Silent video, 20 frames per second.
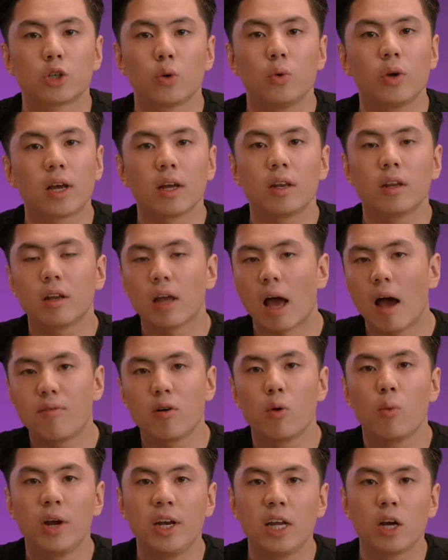you can have a
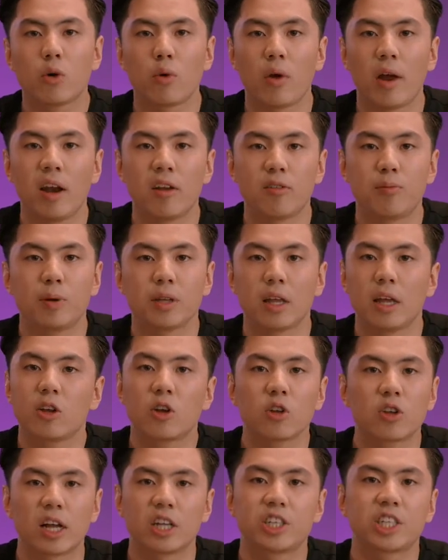winning creative, but it could
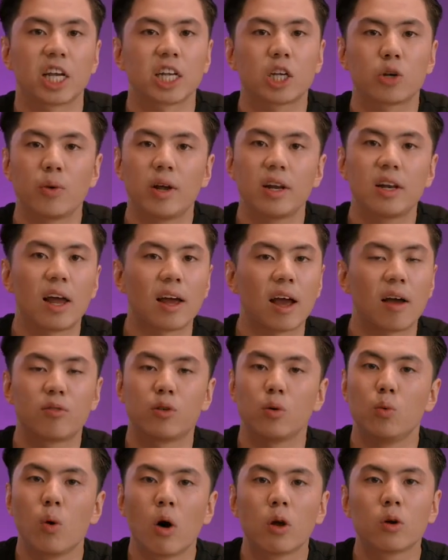get saturated like after
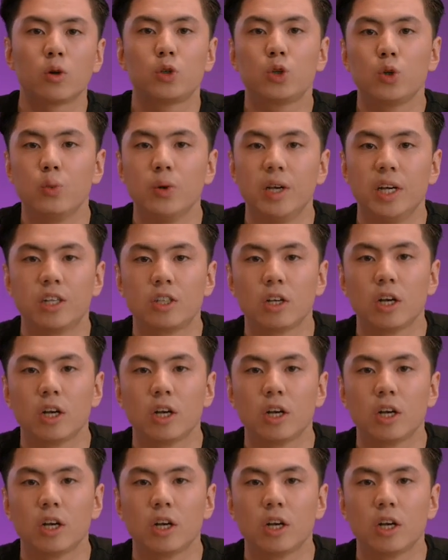1 or 2 weeks.